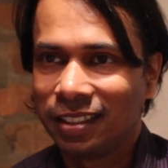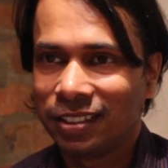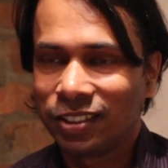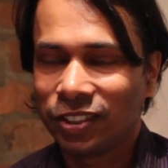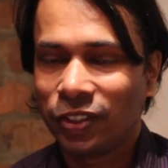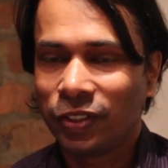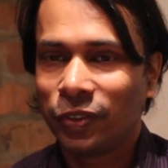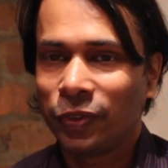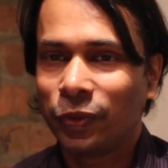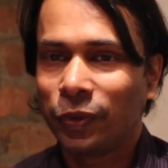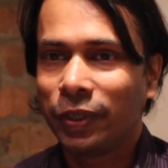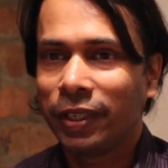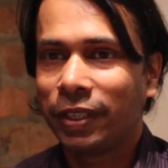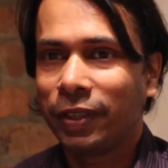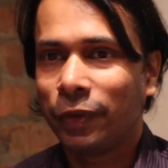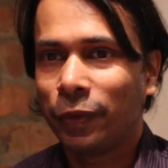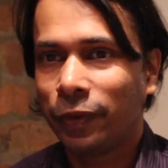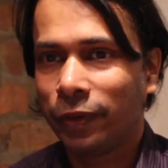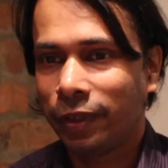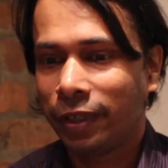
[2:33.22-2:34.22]
So
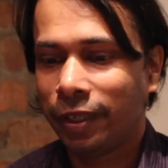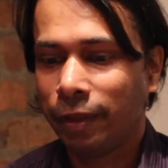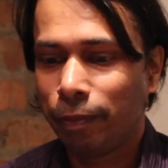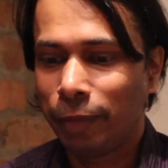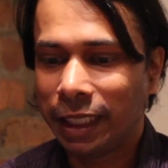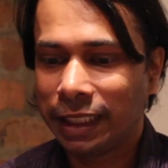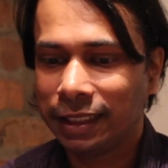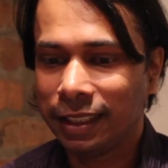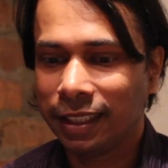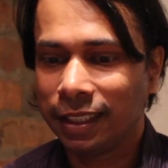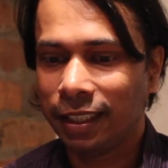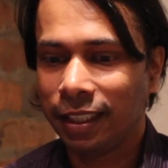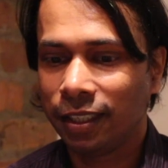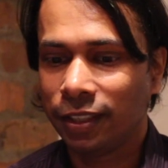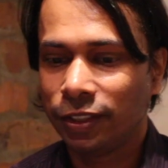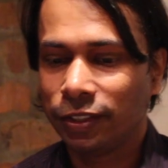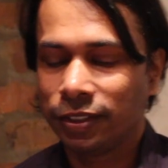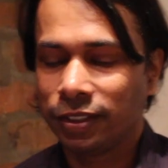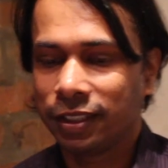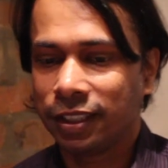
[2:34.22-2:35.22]
we basically are
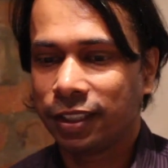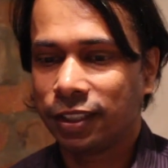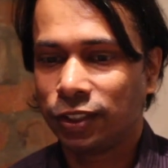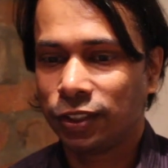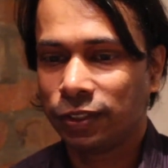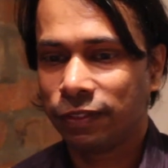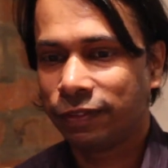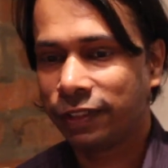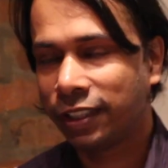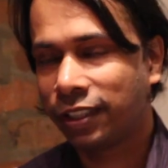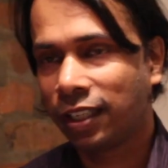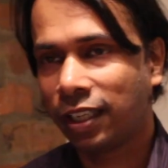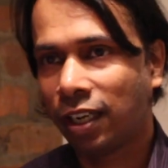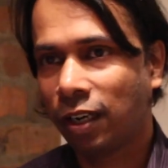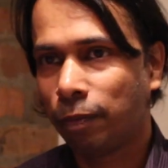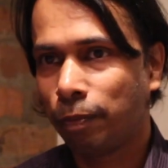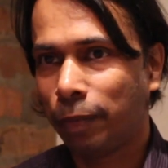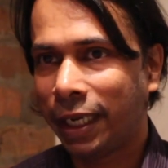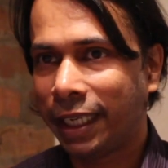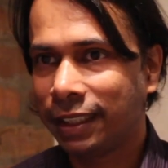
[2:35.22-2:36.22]
using it to figure out
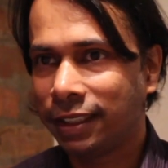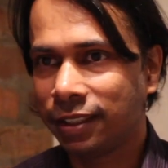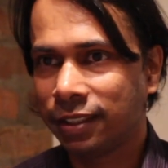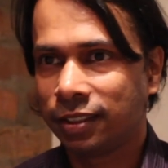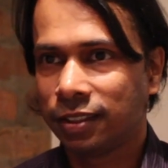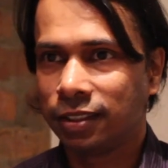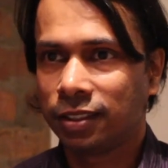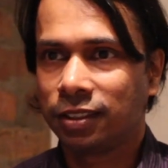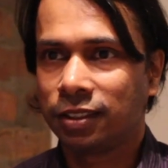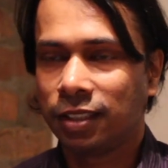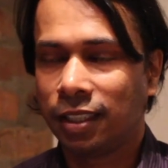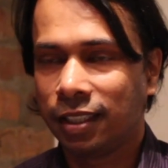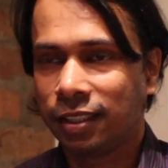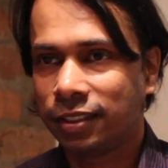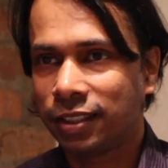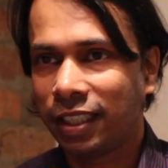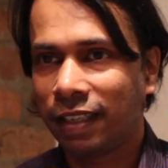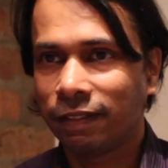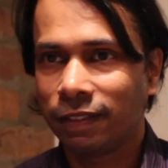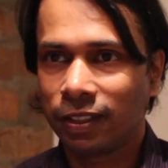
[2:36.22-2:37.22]
how patients
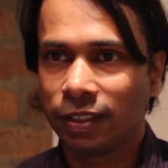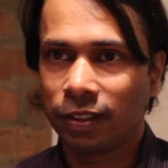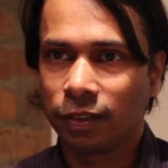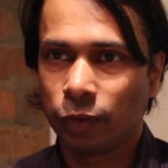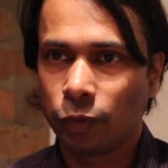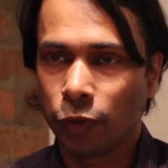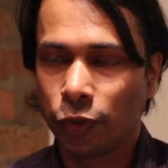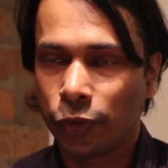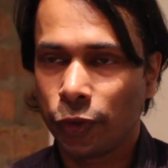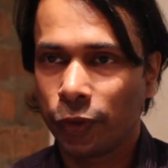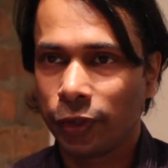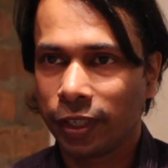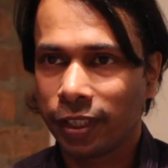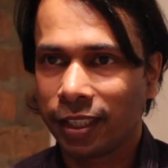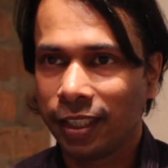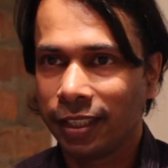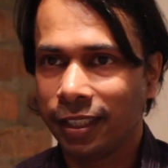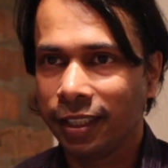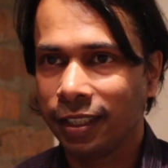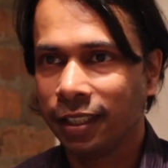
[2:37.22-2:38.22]
travel through a
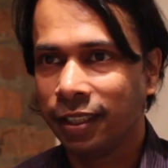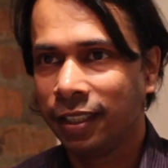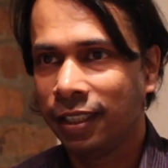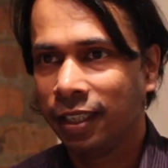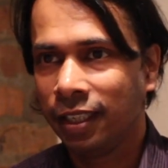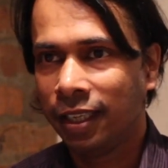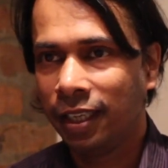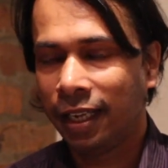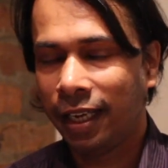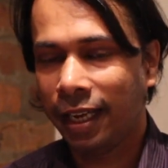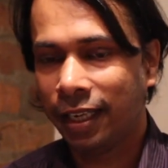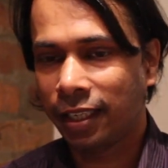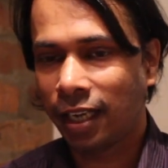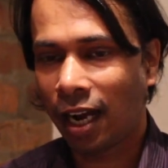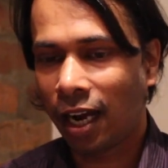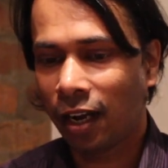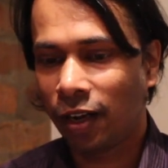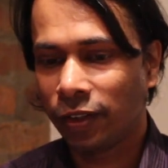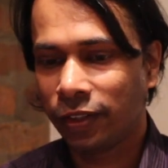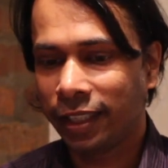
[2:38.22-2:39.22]
clinic and
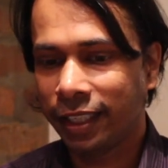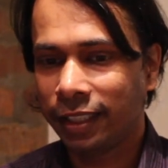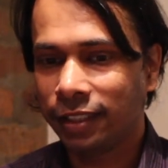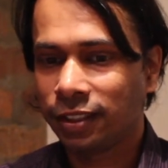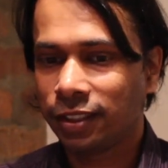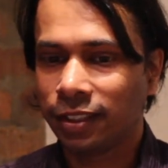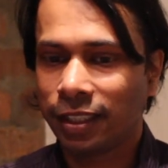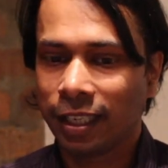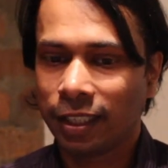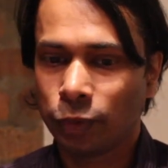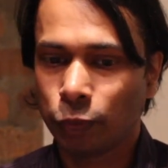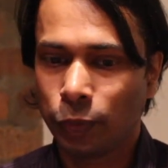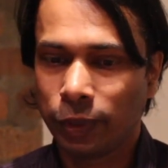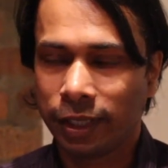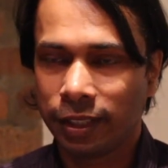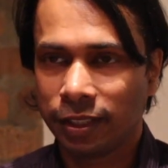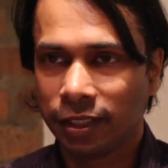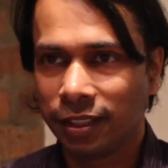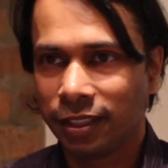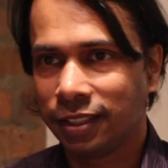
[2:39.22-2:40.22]
how they interact
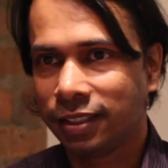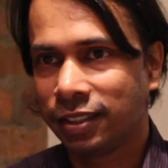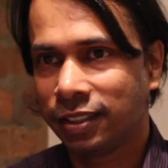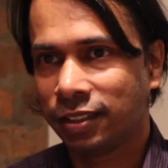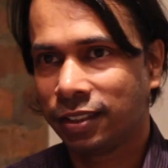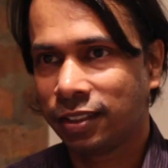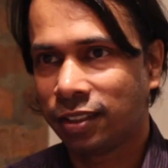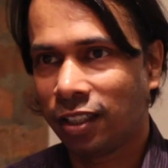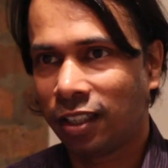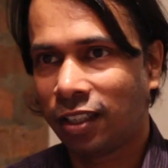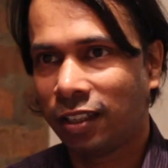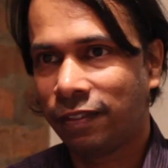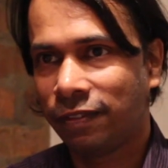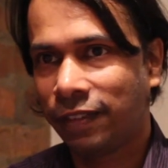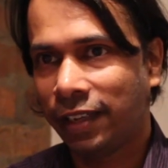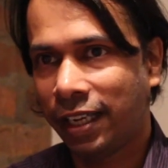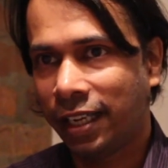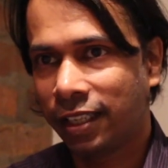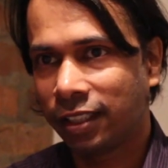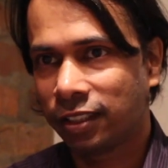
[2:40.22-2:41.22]
with nurse staff
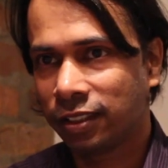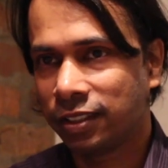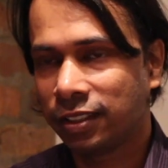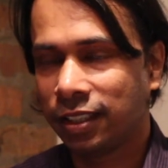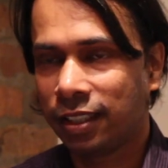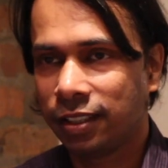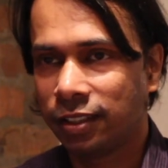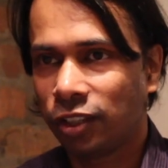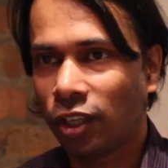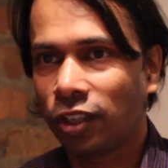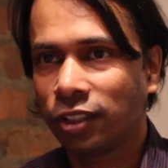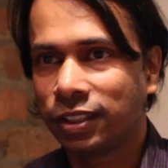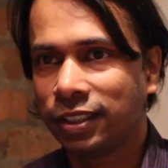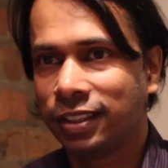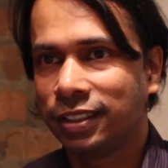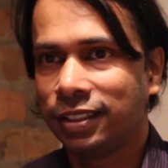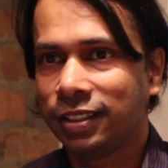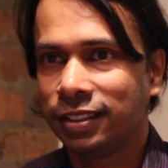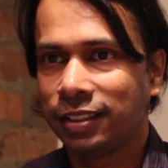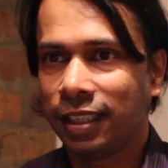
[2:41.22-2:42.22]
and
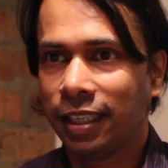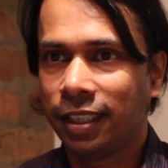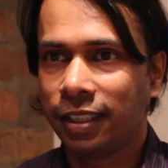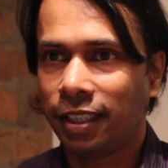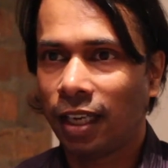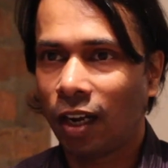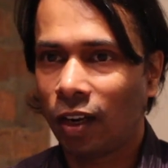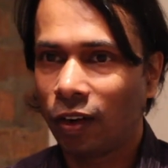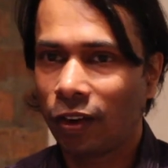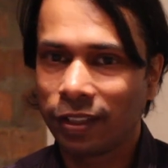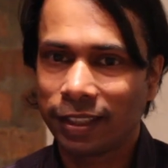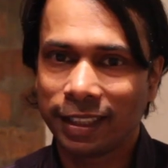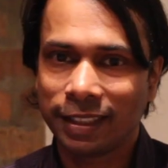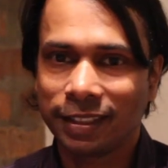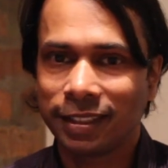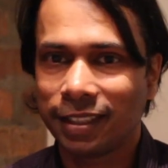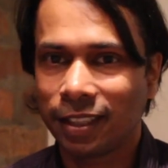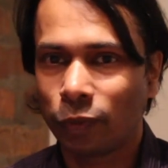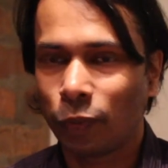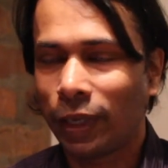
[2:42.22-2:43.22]
doctors, and how long they
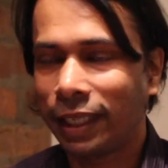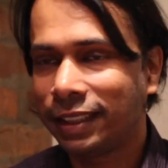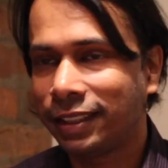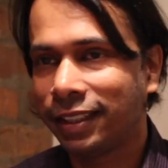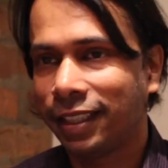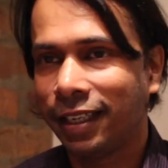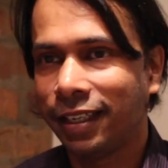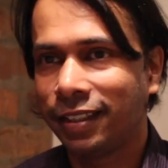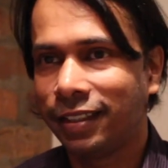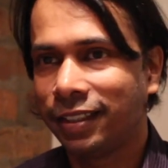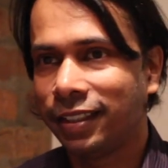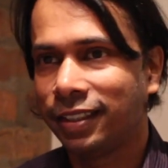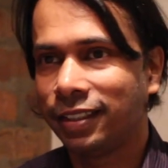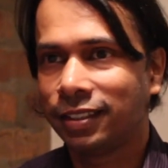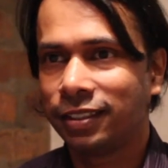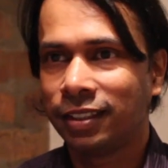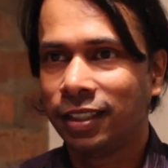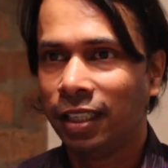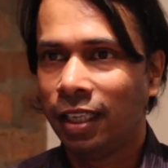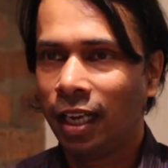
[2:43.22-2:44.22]
sit at waiting
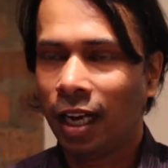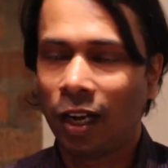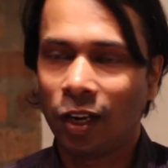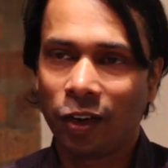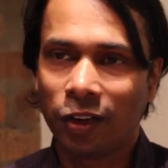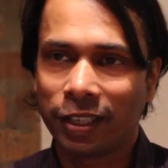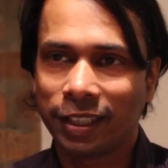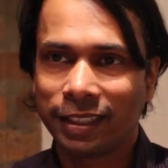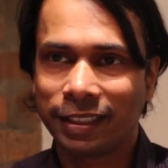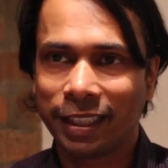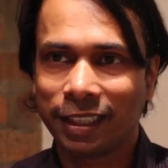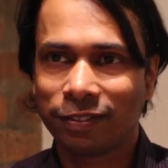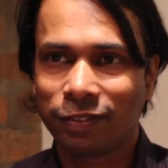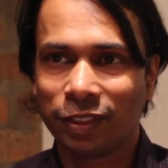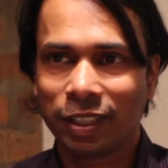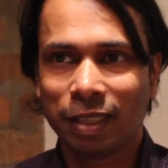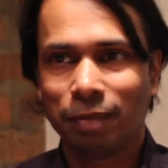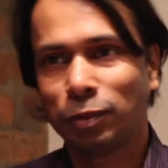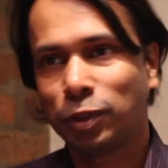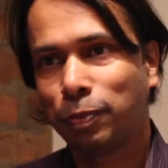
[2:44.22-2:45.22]
areas, how long it takes for
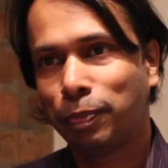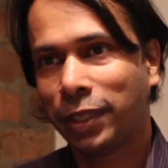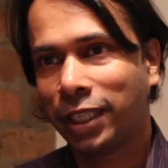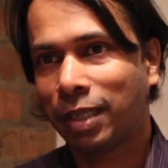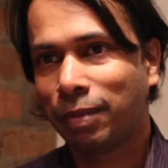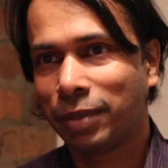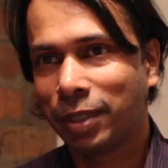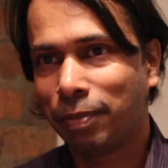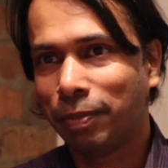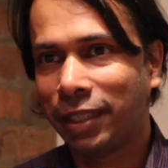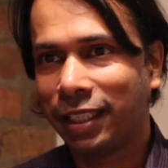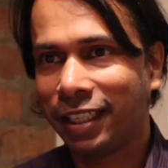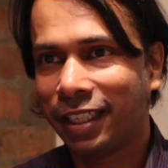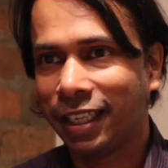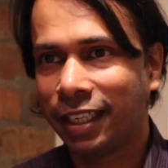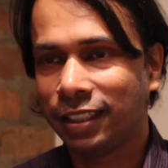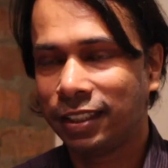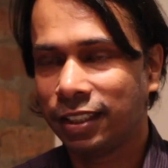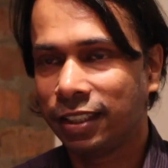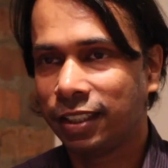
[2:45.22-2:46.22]
them to pick up their
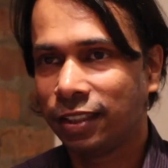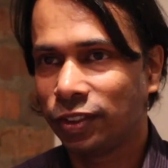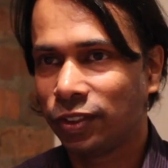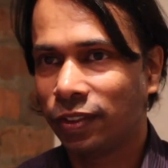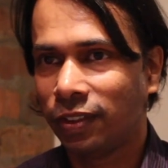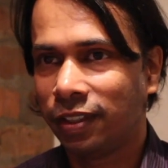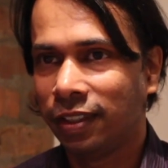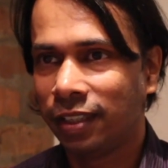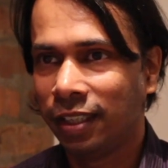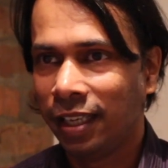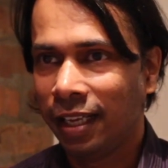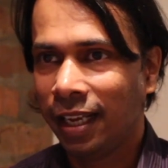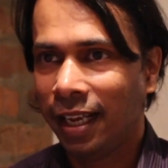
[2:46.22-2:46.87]
medication, and so on.